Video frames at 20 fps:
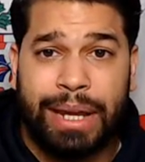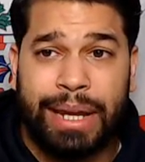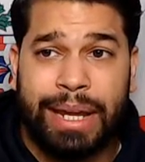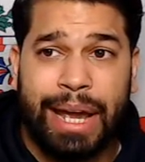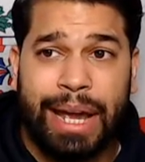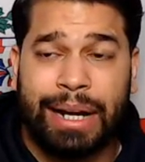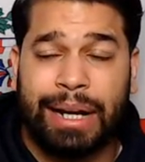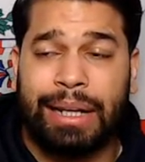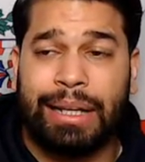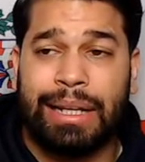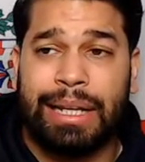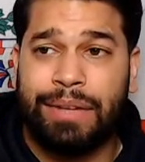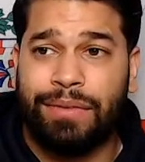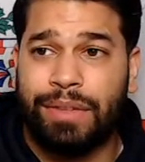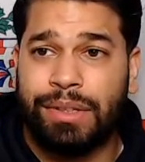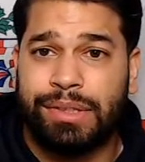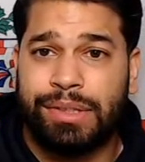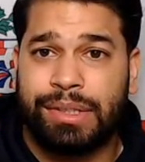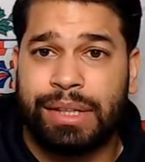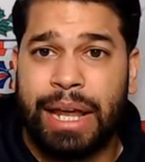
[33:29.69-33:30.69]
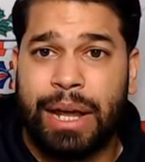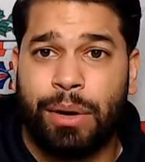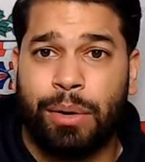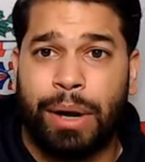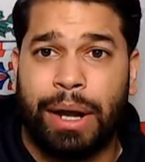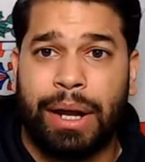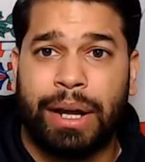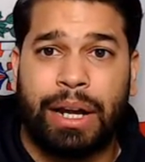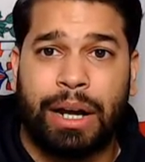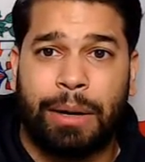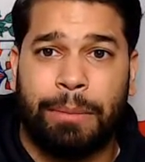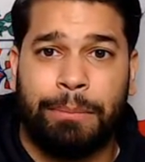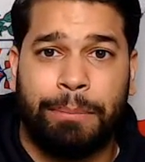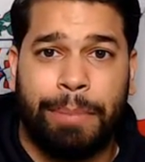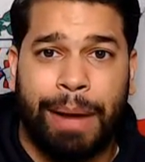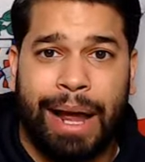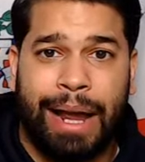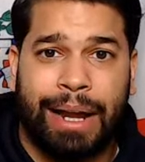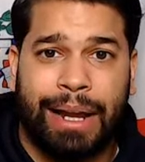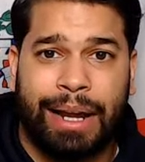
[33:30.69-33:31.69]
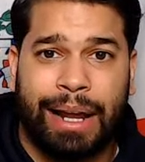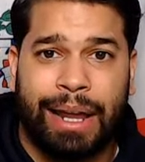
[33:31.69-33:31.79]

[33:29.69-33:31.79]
He had to leave the scale and come back.